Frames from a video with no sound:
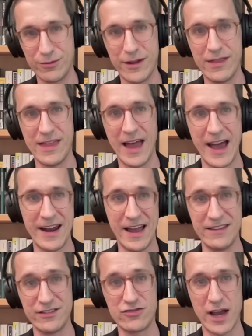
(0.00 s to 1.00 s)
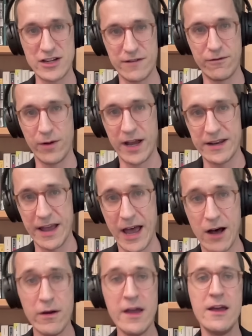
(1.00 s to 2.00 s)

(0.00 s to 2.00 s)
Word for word: with that as a strategy for right now.